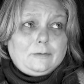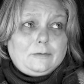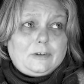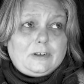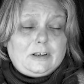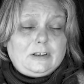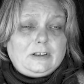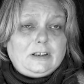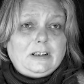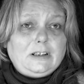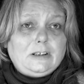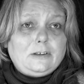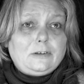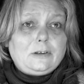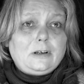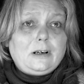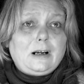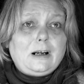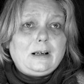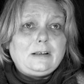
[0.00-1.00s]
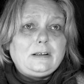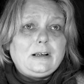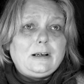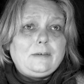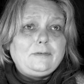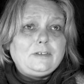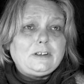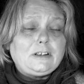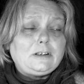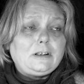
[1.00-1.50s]
for a year, and
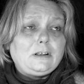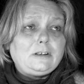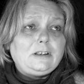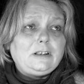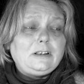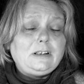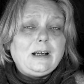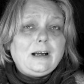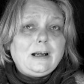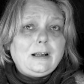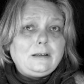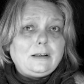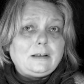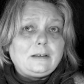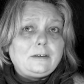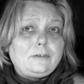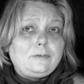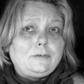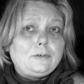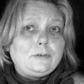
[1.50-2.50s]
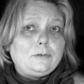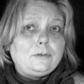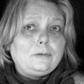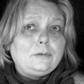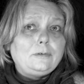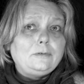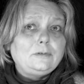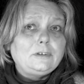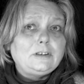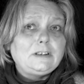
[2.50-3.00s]
having studied Gaelic for
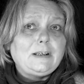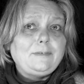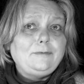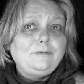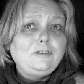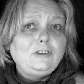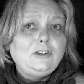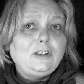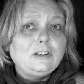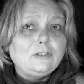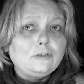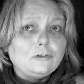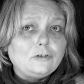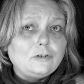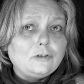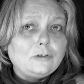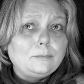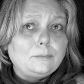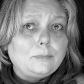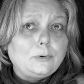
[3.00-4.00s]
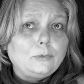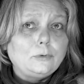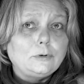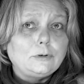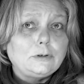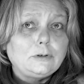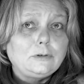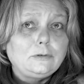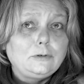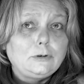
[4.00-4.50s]
7 years
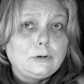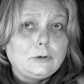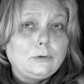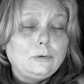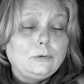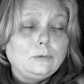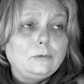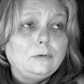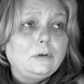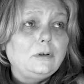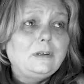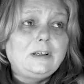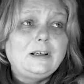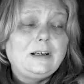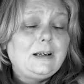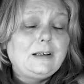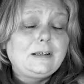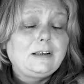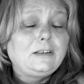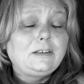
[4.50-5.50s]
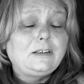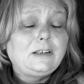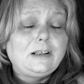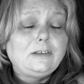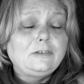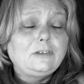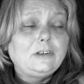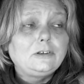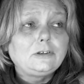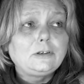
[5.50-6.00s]
post-school, I can
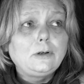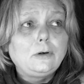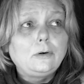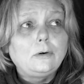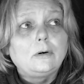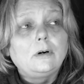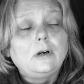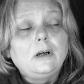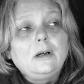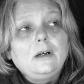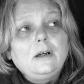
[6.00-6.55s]
tell you it's not.